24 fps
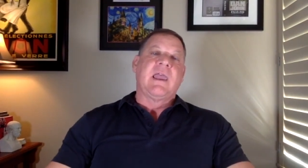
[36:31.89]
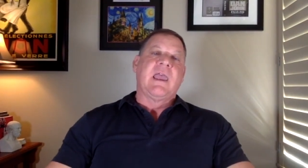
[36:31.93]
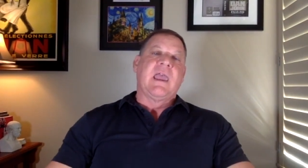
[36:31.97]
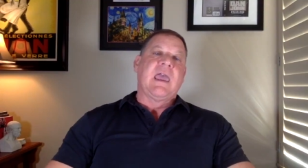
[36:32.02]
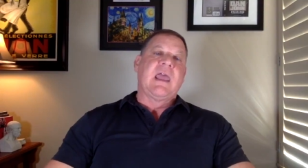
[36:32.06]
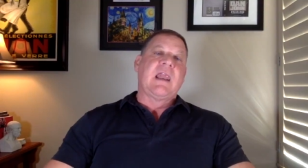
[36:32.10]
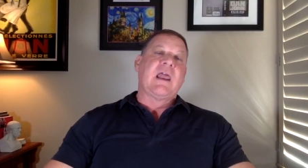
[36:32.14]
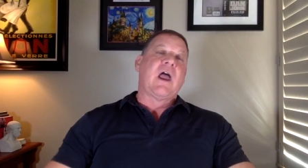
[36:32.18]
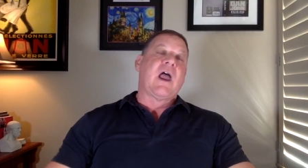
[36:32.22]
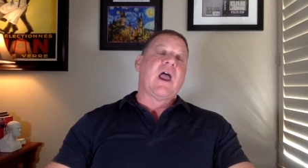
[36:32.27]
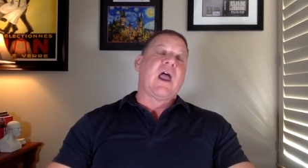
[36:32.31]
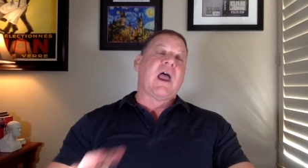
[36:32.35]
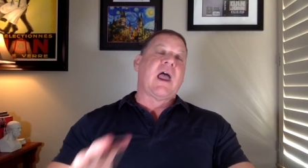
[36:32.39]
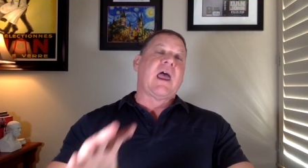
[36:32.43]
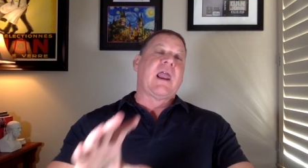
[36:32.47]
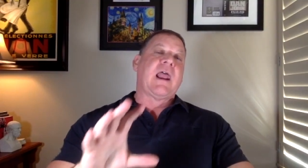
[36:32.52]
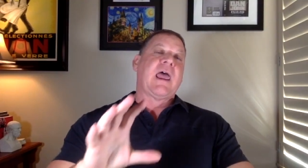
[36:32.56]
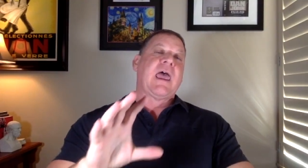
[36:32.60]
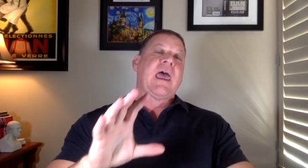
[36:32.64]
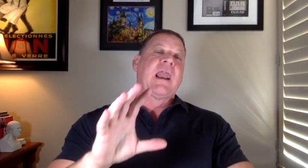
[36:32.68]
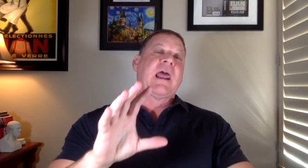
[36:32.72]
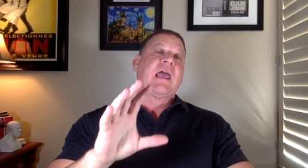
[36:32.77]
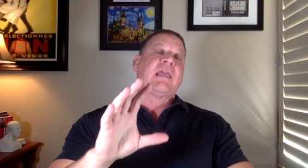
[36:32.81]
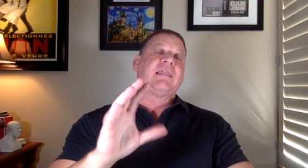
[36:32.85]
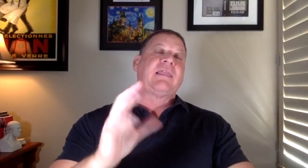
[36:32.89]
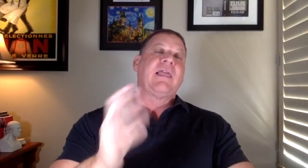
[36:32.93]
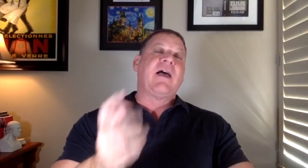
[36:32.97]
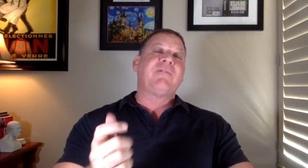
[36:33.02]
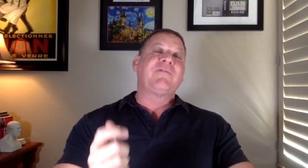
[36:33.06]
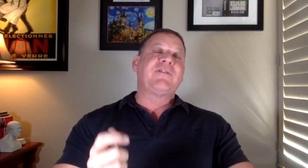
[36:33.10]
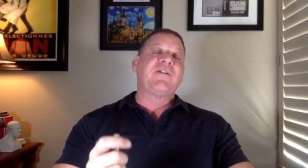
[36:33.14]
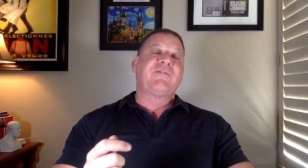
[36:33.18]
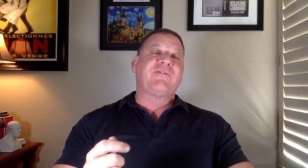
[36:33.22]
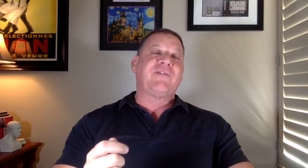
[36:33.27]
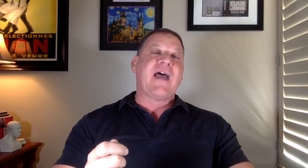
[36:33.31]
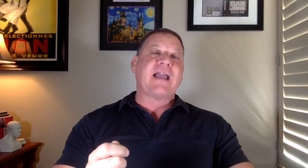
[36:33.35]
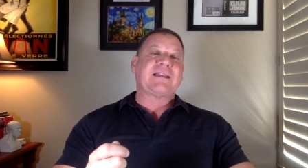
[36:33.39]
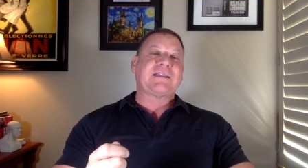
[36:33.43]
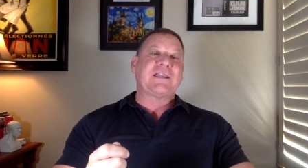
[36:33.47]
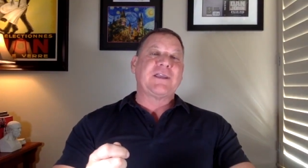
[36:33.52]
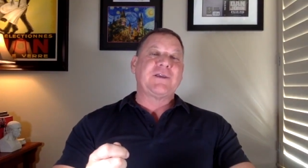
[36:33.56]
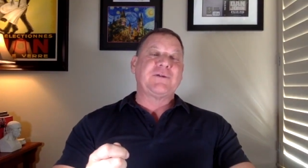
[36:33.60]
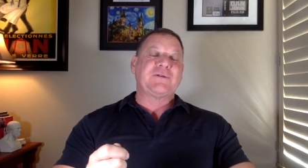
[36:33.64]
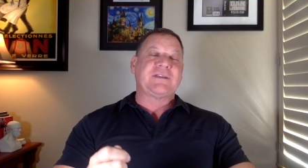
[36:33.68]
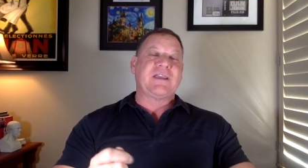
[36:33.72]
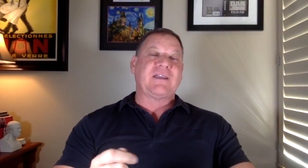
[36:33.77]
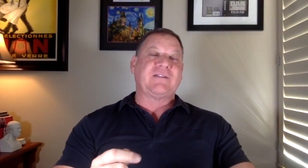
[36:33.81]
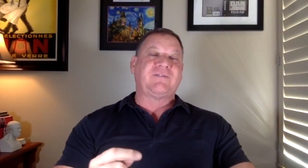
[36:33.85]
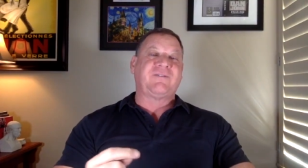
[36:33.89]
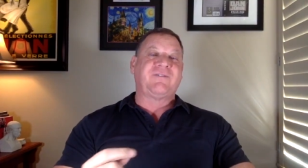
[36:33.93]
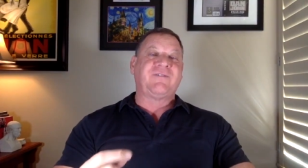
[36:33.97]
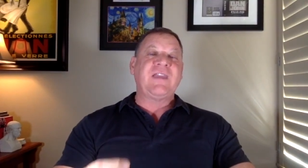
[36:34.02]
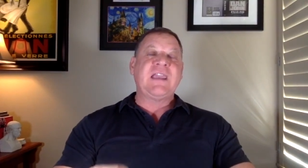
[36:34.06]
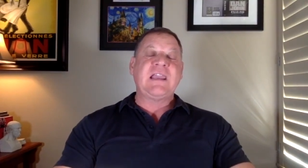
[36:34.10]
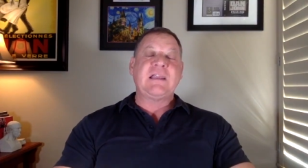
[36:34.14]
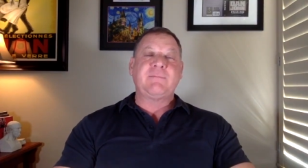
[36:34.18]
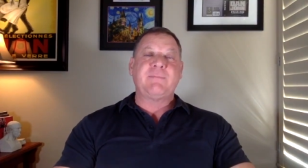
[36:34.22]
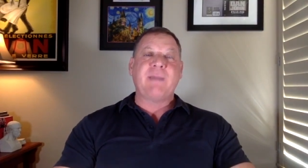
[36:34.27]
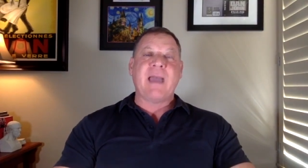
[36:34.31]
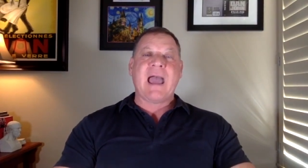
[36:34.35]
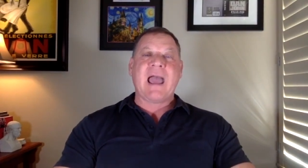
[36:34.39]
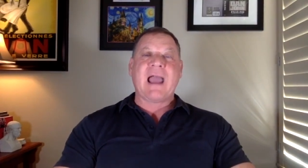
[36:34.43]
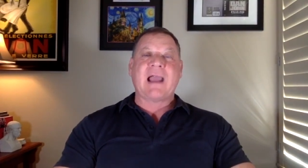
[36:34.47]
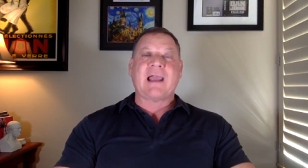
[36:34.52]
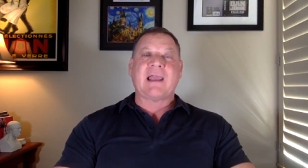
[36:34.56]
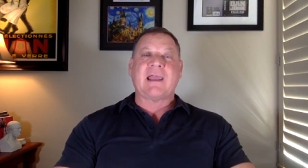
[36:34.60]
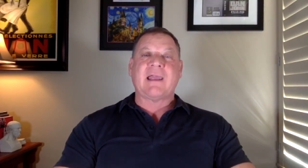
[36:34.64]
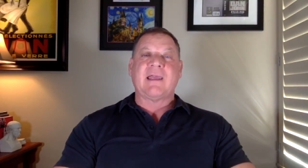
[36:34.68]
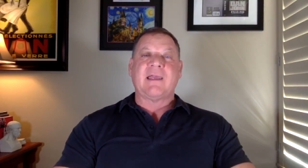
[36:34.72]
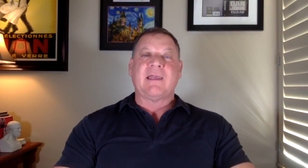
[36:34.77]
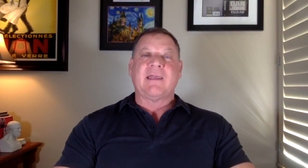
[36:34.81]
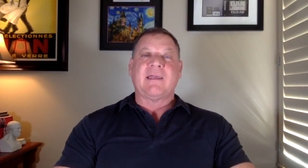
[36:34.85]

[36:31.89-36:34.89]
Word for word: And I, I, and I love the fact that you said feedback